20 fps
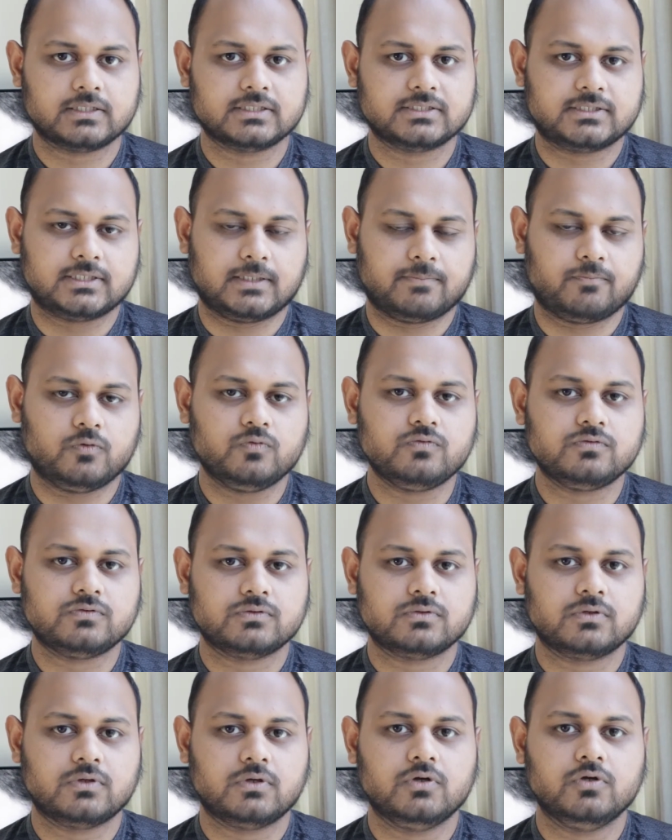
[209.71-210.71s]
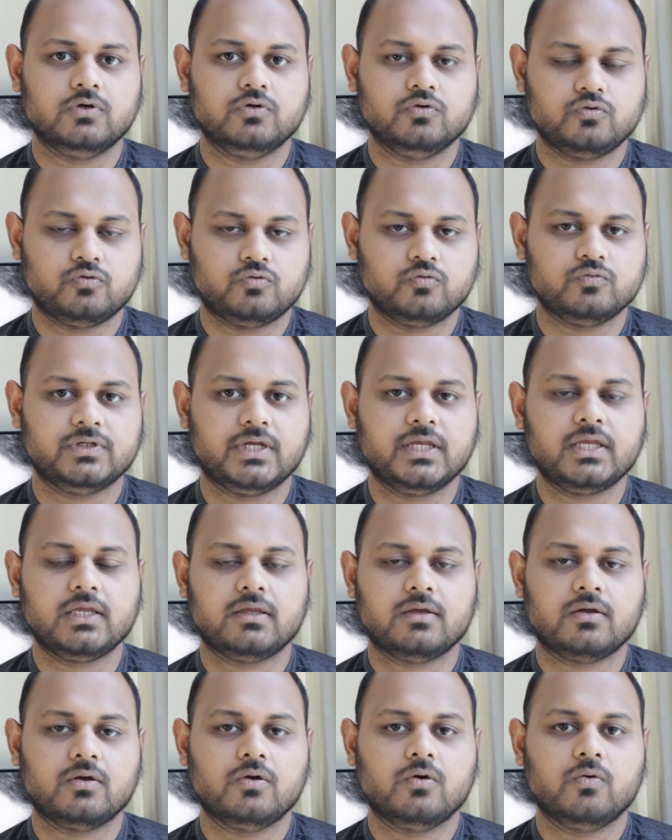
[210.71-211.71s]
Suppose today
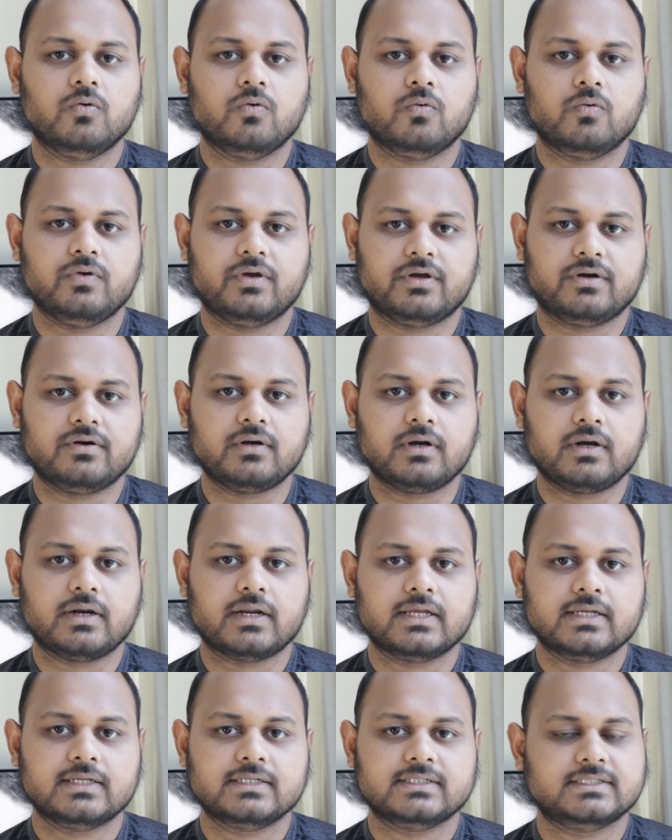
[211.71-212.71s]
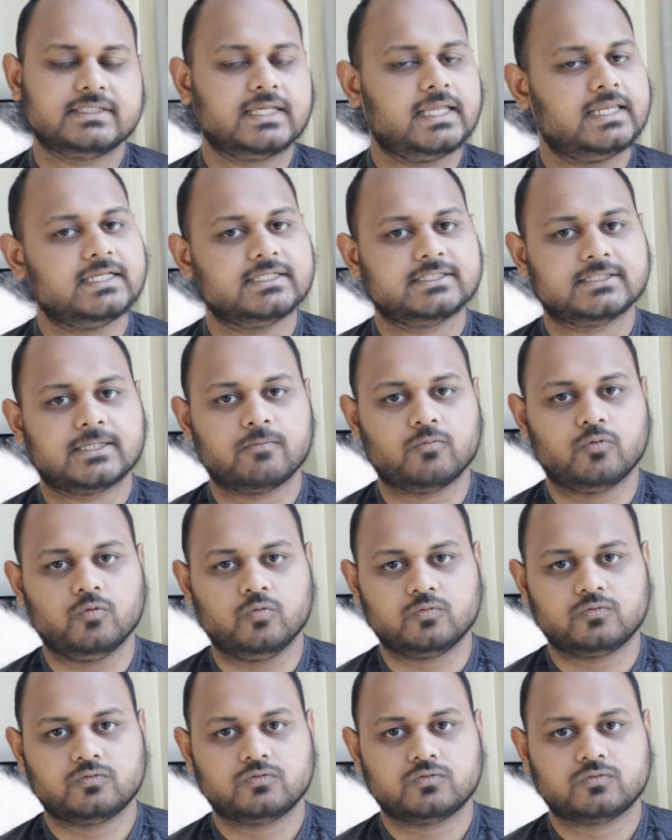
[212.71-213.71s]
we are selling some
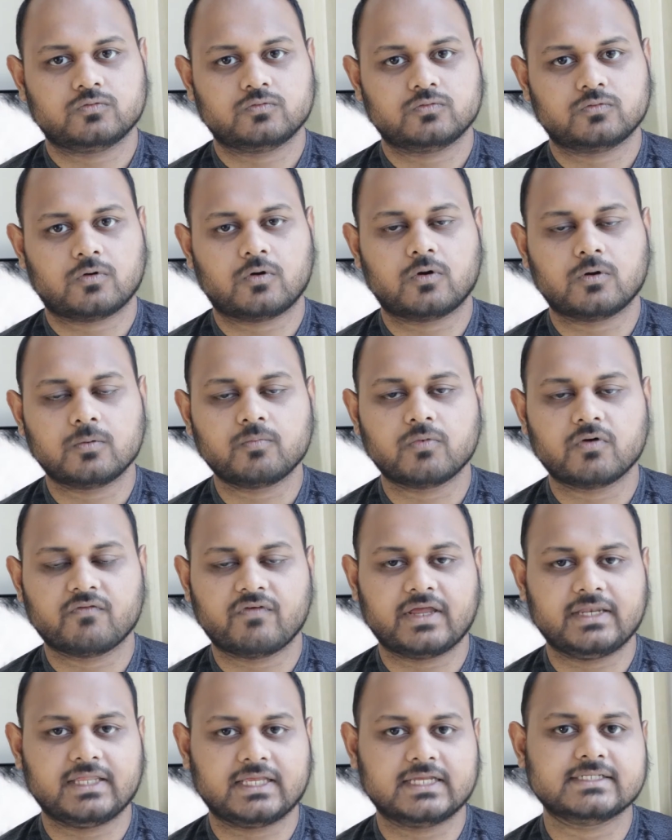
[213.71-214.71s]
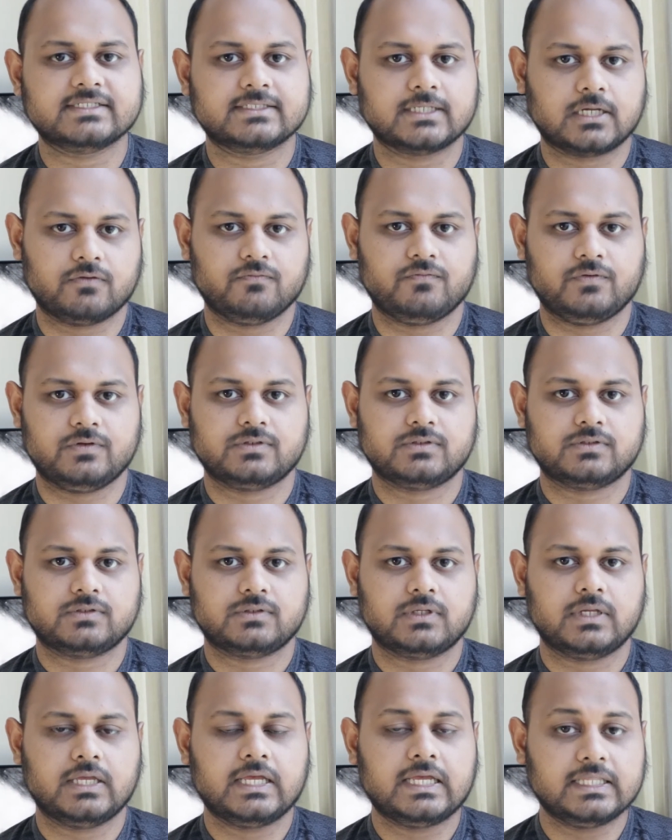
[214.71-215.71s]
goods or providing a
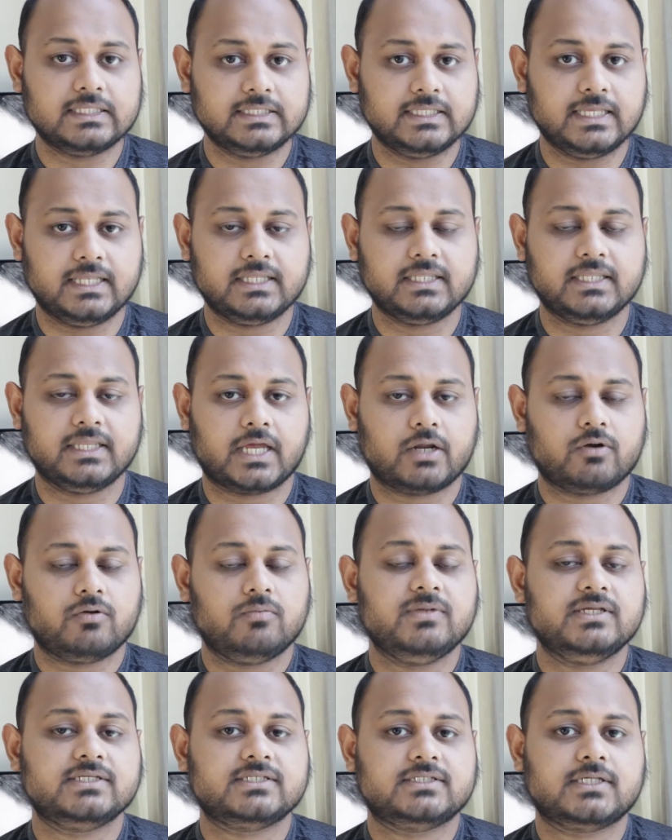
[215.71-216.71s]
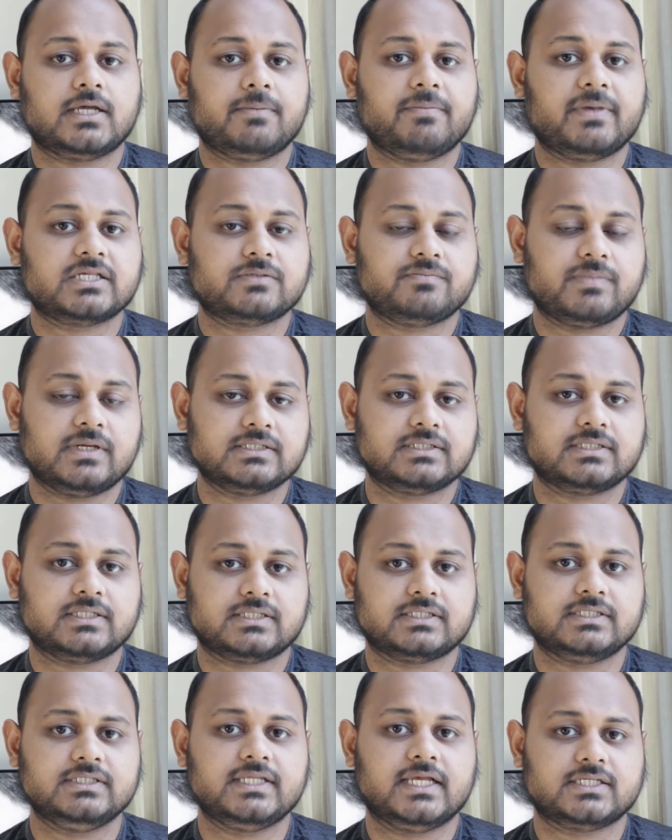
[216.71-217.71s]
service. Then there will be some
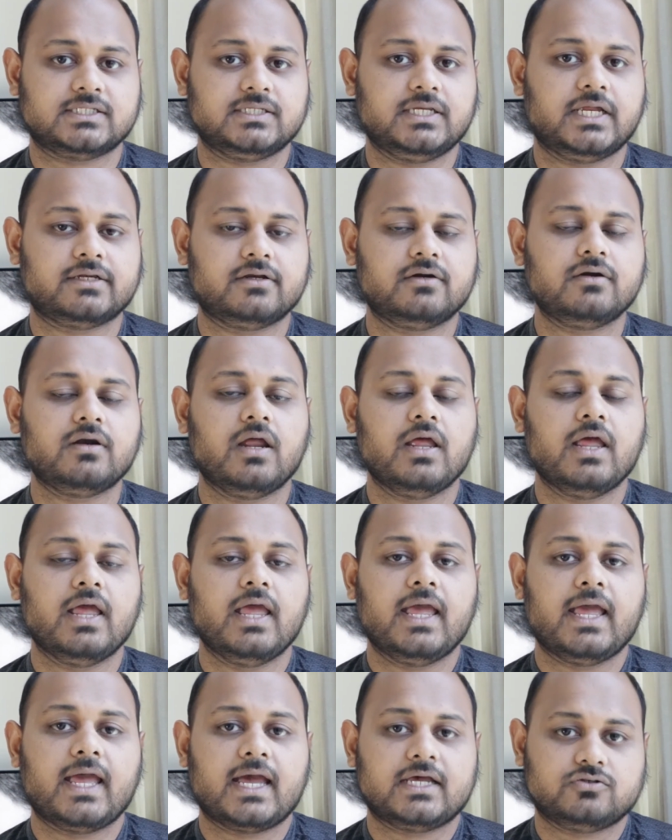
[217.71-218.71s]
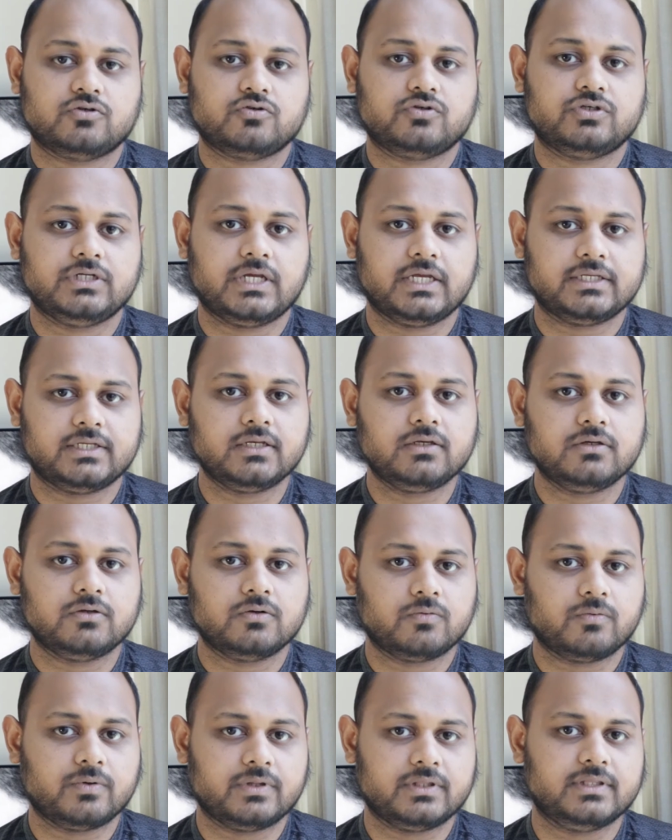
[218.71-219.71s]
expenses that are associated
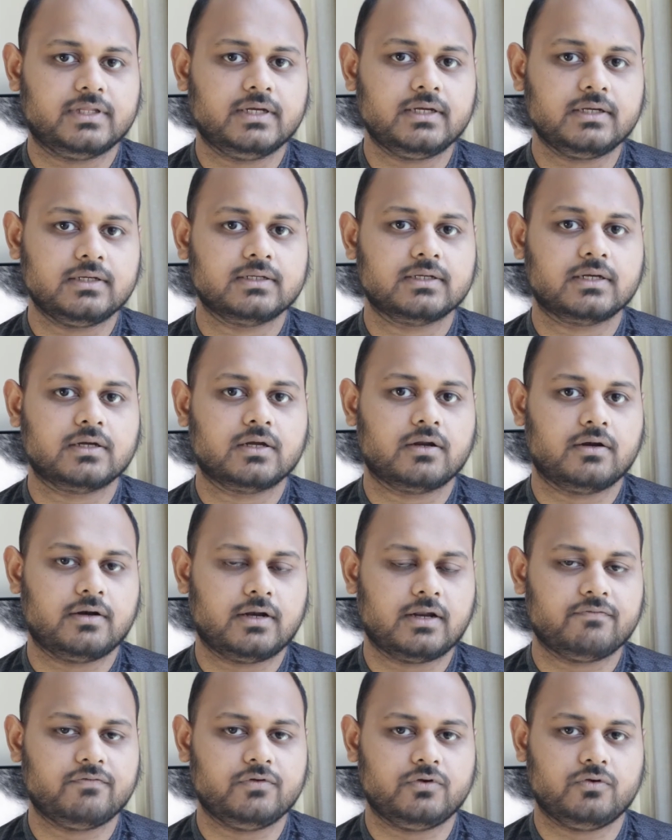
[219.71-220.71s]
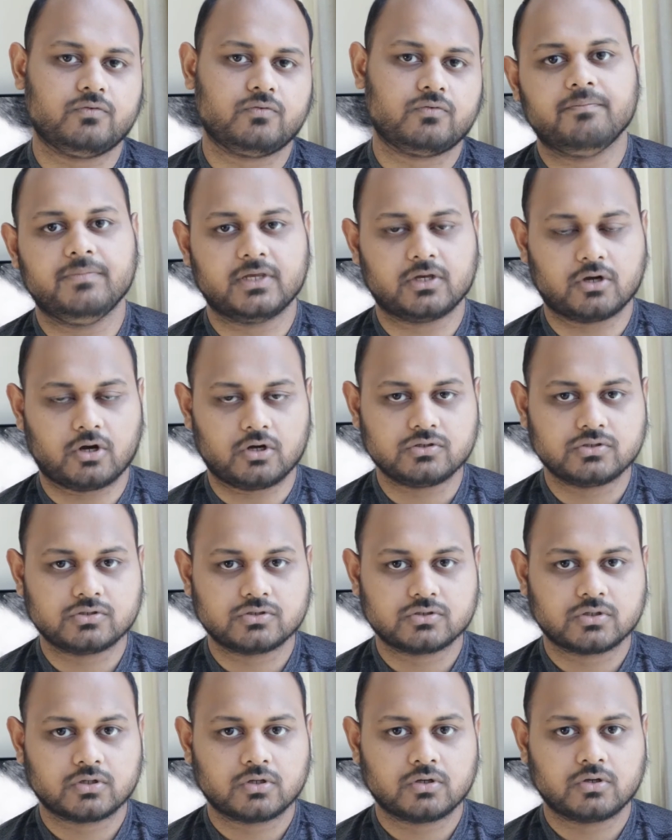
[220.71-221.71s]
with the revenue,
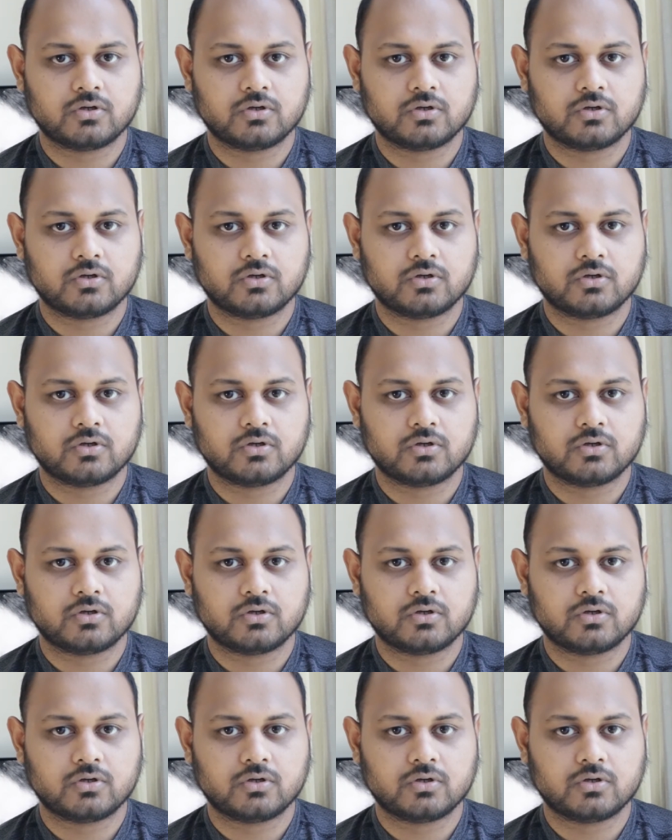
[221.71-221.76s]
because